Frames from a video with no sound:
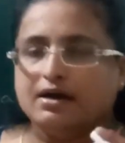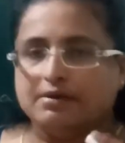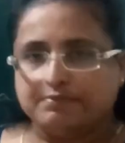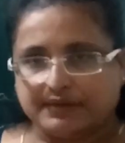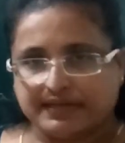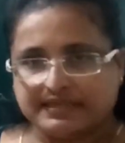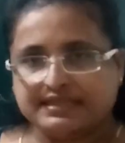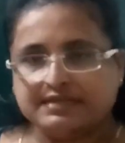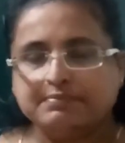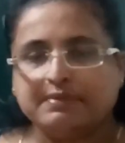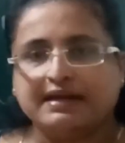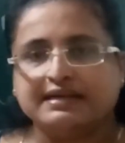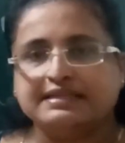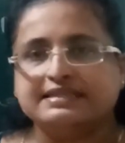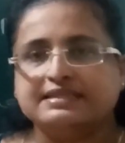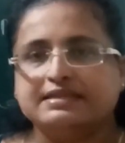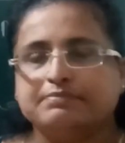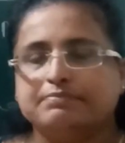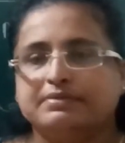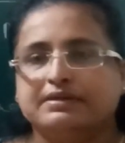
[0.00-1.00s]
Present
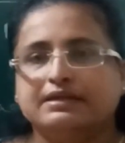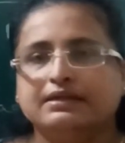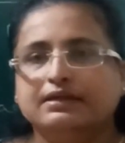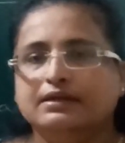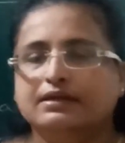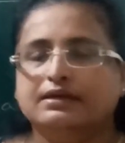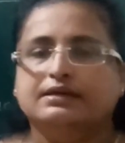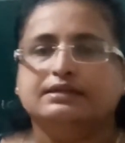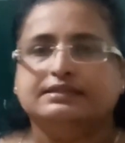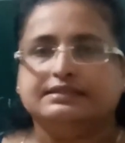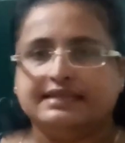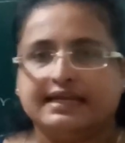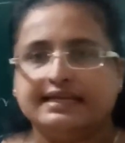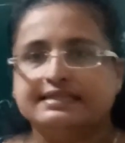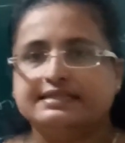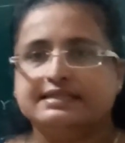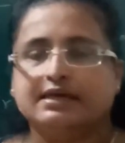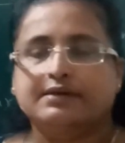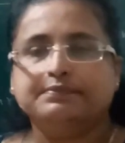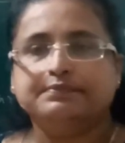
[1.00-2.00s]
participle
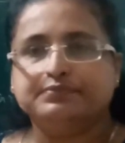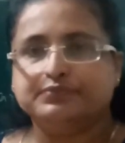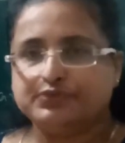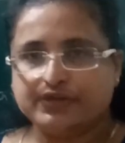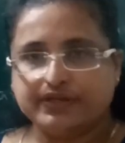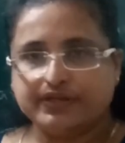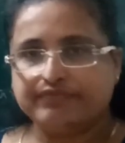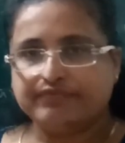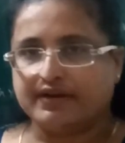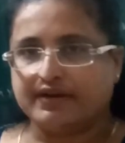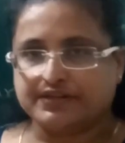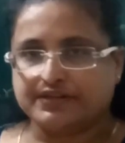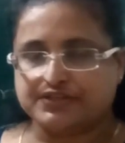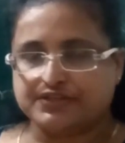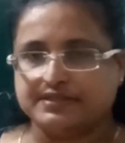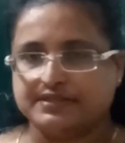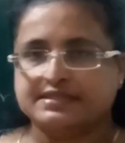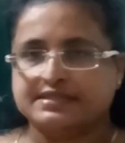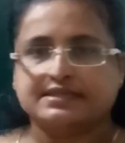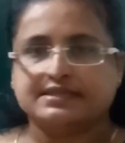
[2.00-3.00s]
takes up three
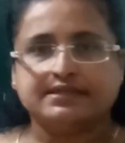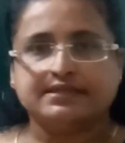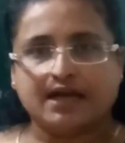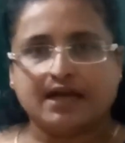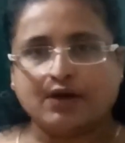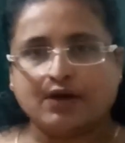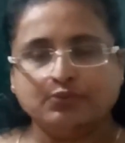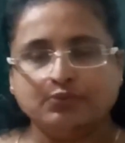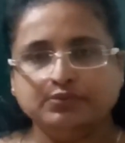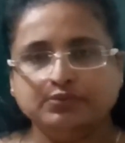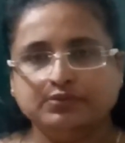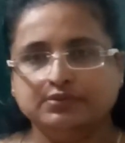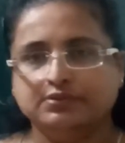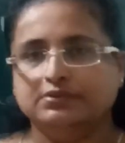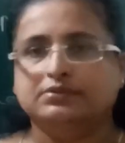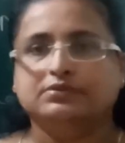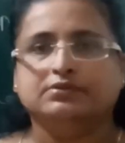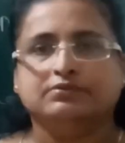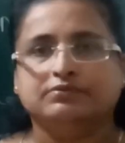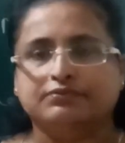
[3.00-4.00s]
functions: noun,
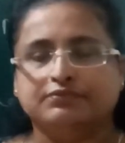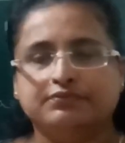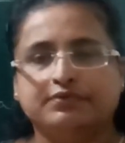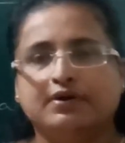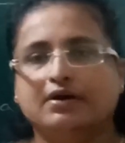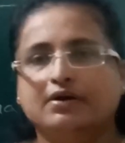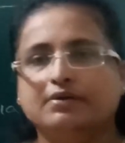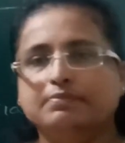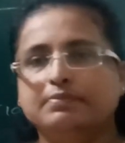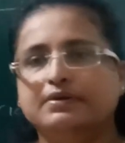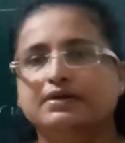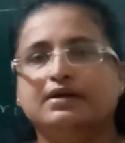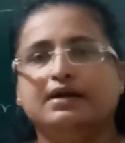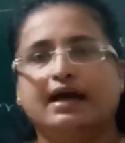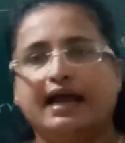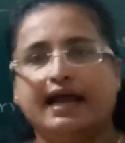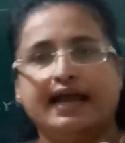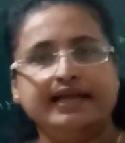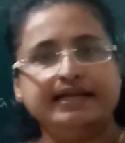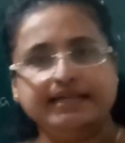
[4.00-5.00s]
verb
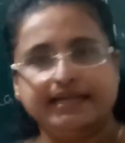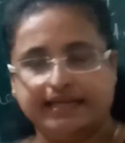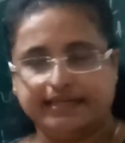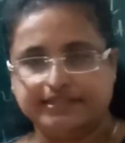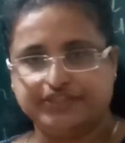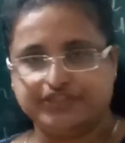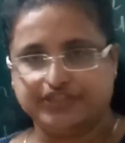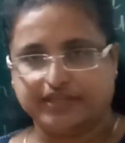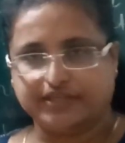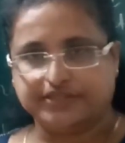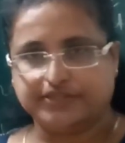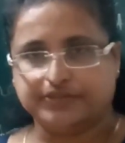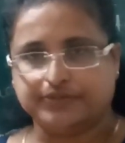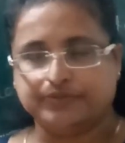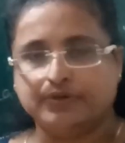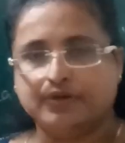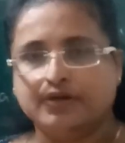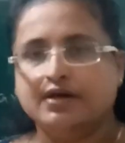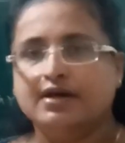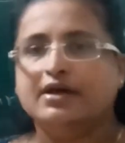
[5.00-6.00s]
and adjective.
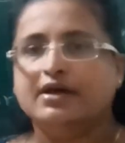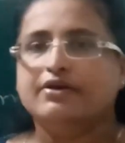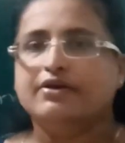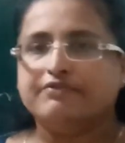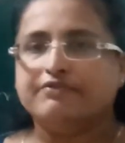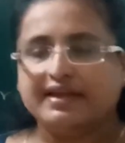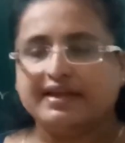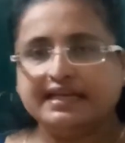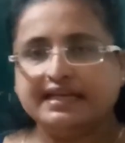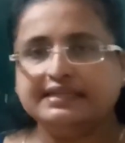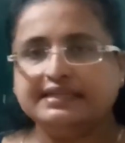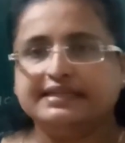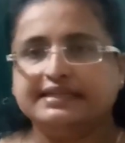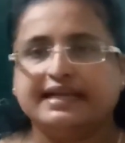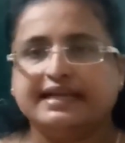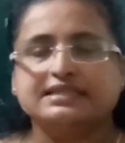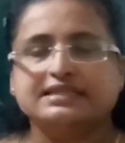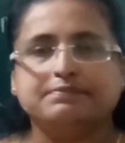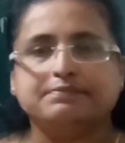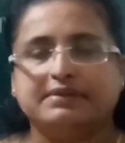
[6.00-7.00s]
When it
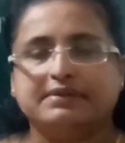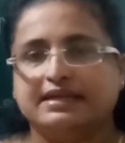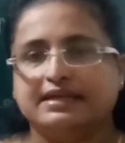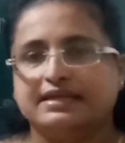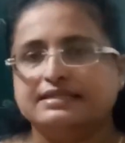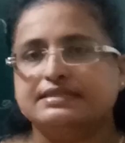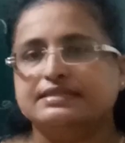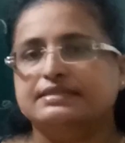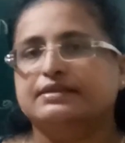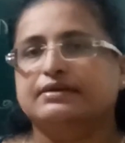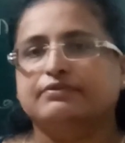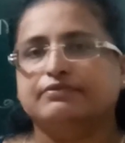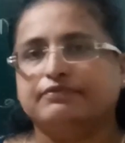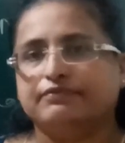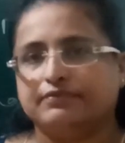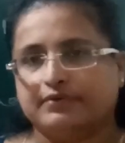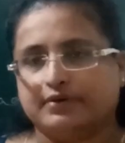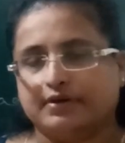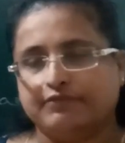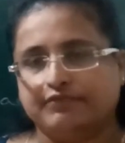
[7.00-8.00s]
takes place, the
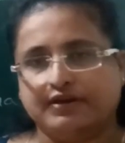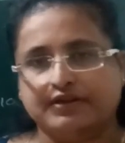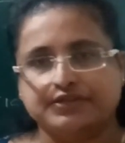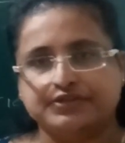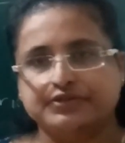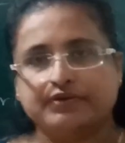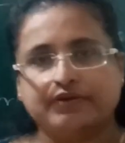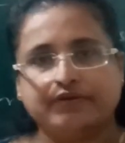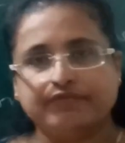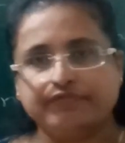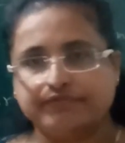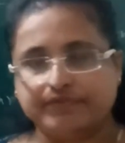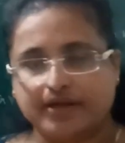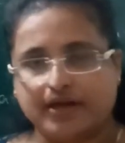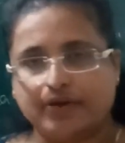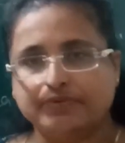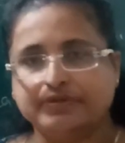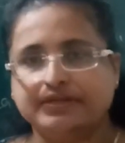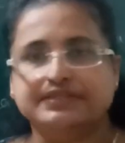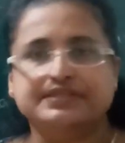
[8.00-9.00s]
function of
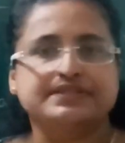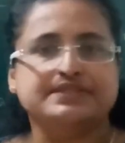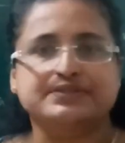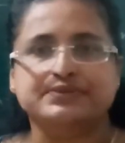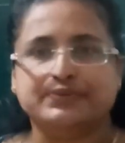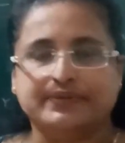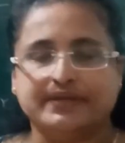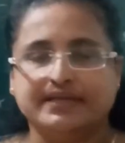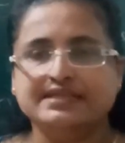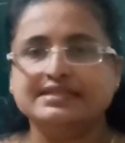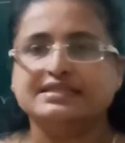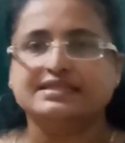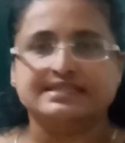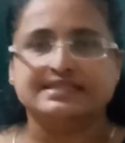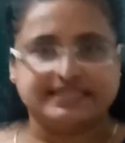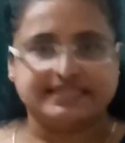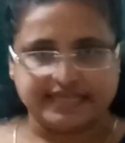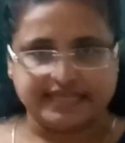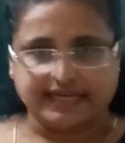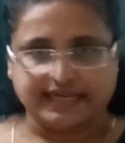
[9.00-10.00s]
noun, it is known as
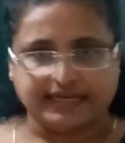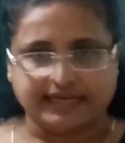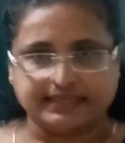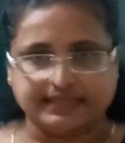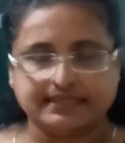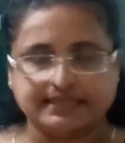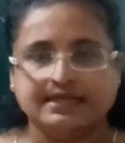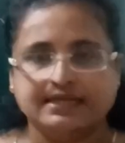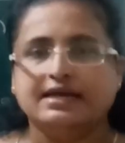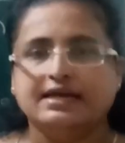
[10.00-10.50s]
gerund.